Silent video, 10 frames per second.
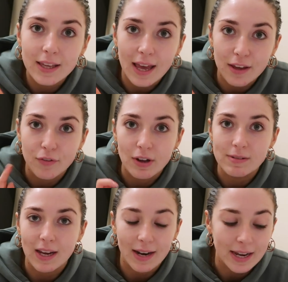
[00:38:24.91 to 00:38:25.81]
get your
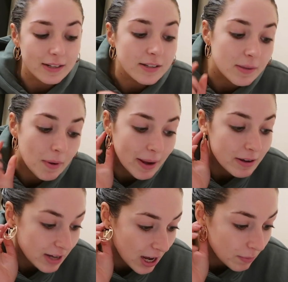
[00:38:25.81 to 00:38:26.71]
phones out, ladies, because I'm
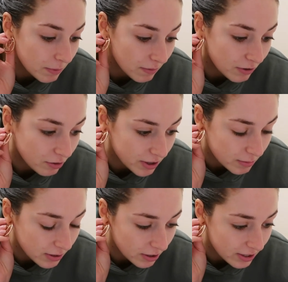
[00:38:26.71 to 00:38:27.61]
about to help you with your
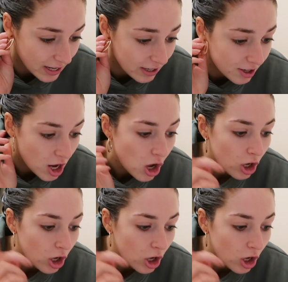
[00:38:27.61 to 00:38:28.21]
Christmas ideas.